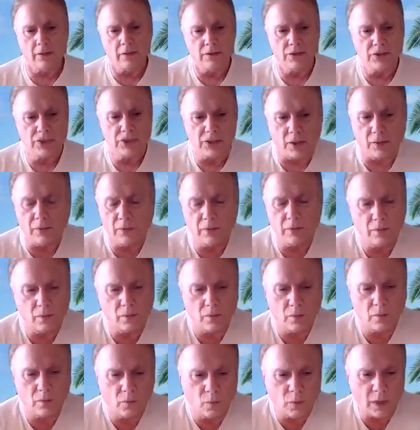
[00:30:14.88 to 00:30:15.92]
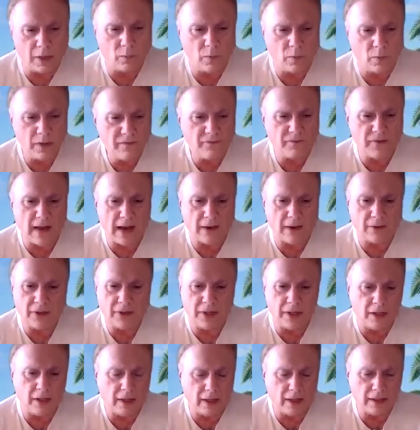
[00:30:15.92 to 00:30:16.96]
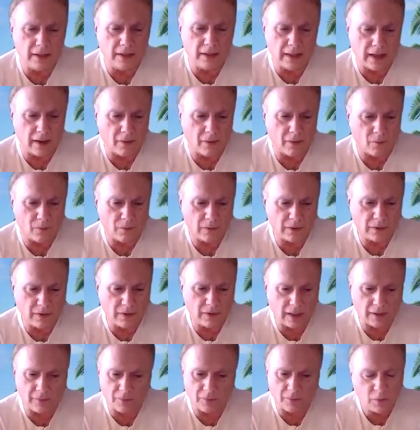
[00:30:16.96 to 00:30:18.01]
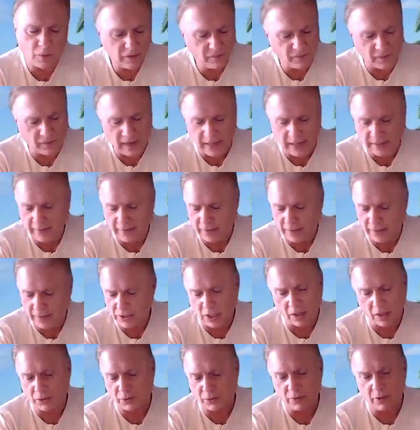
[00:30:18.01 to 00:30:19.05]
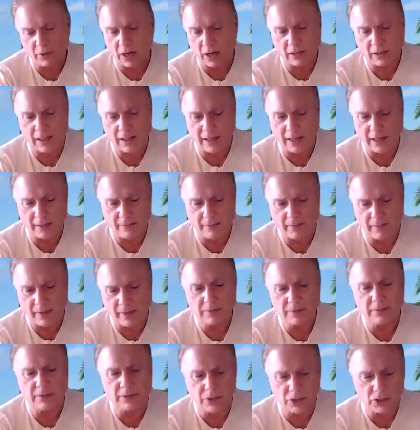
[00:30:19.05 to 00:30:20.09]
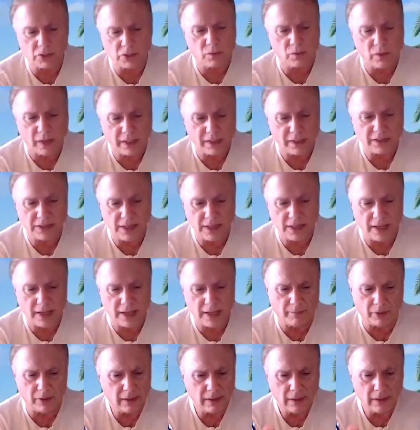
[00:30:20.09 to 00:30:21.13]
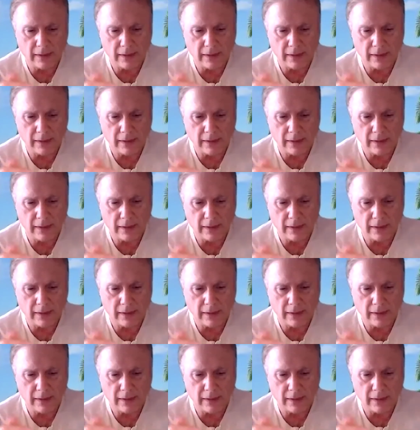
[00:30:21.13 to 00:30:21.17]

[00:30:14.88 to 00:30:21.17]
So what we found when we find this all through our client base, but just one example,